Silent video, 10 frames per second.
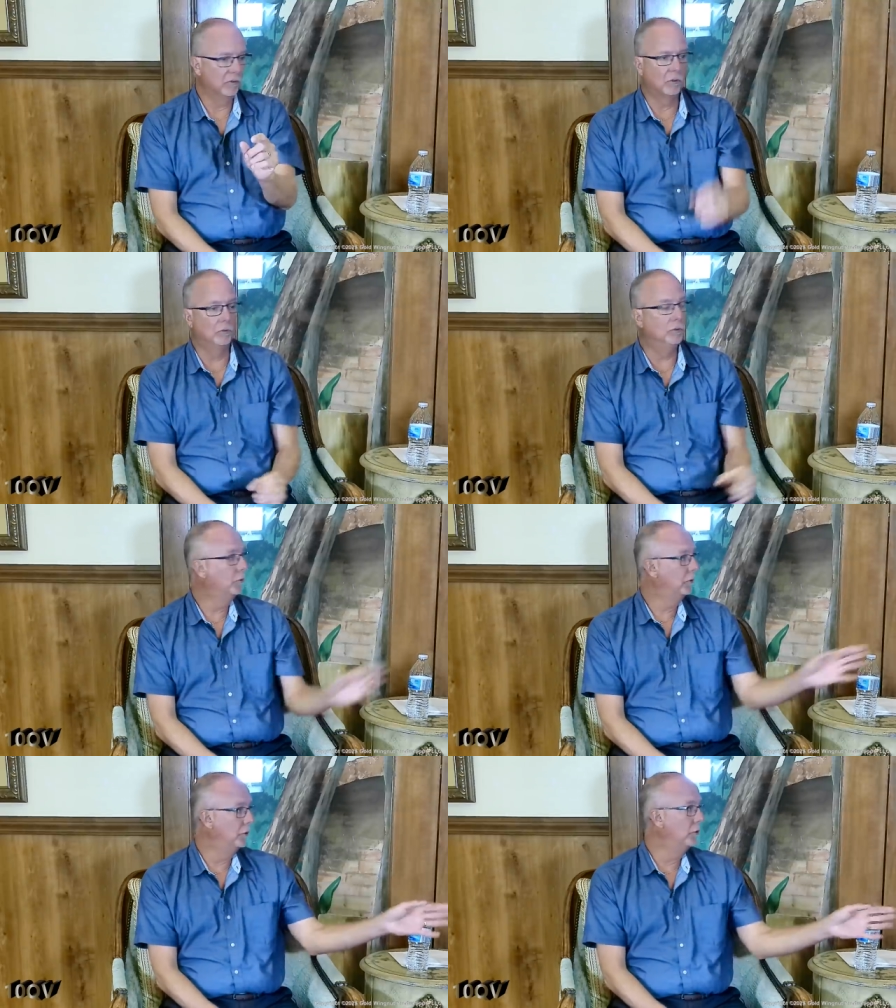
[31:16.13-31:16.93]
So
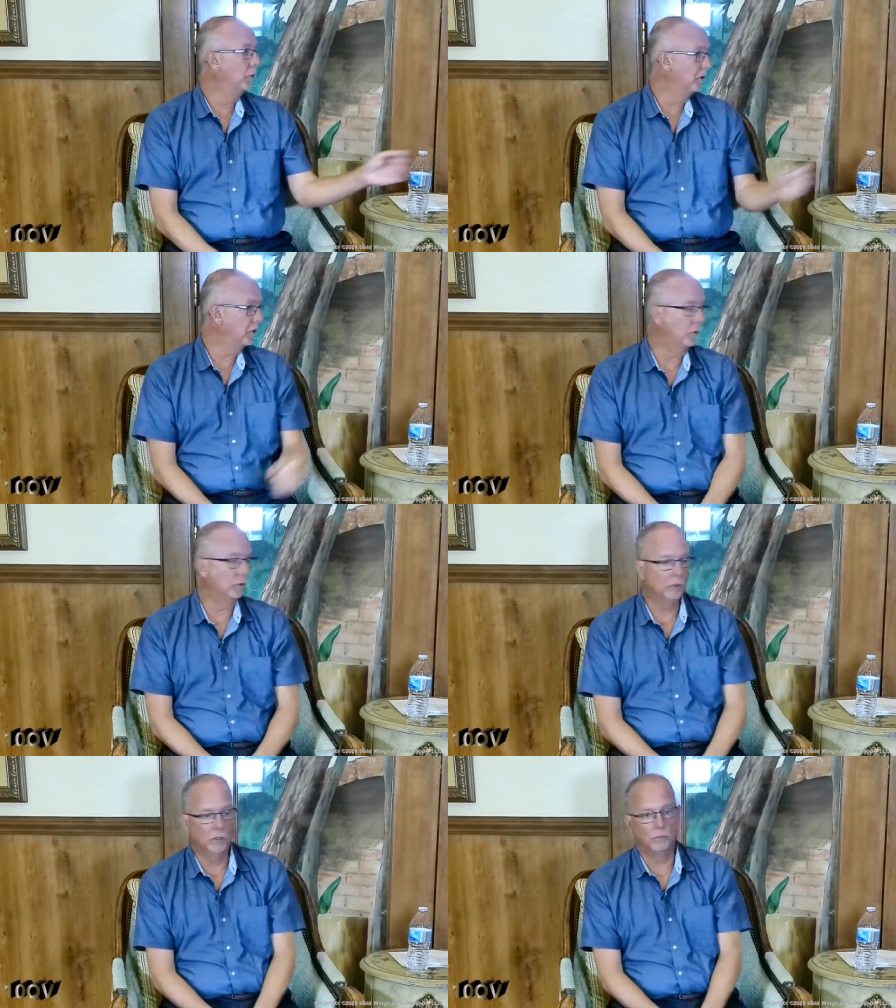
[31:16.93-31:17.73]
you as a
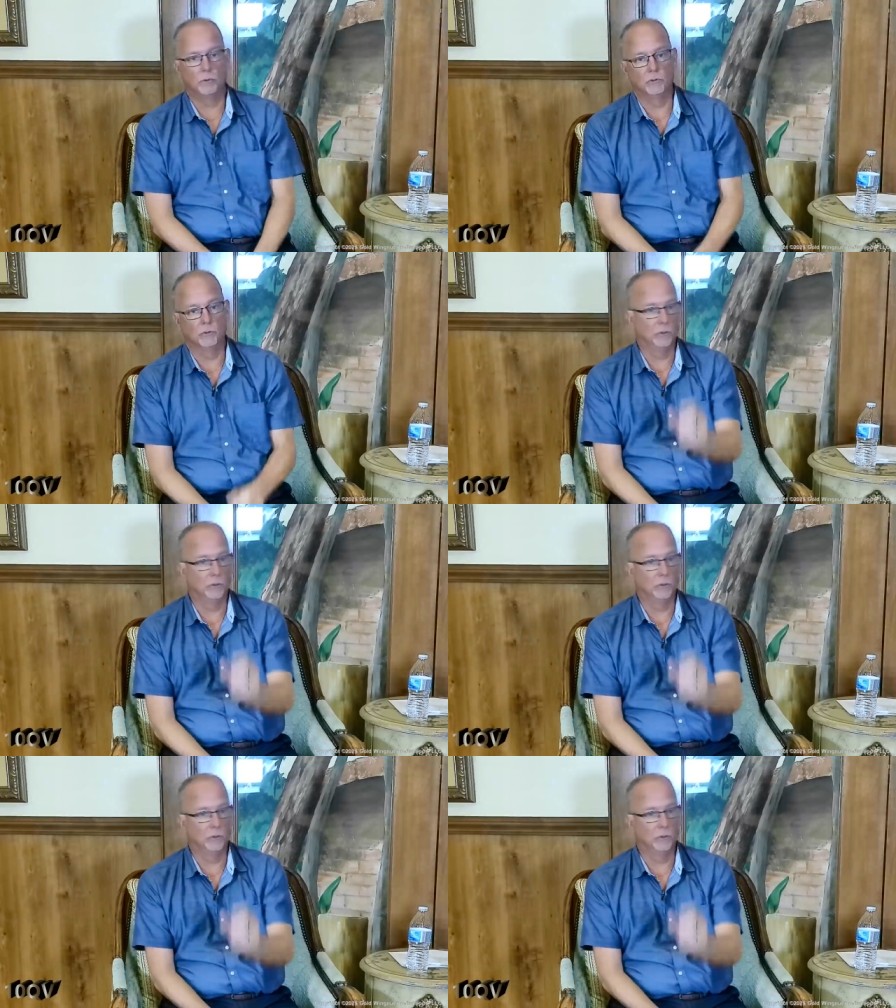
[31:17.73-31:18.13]
drone club person could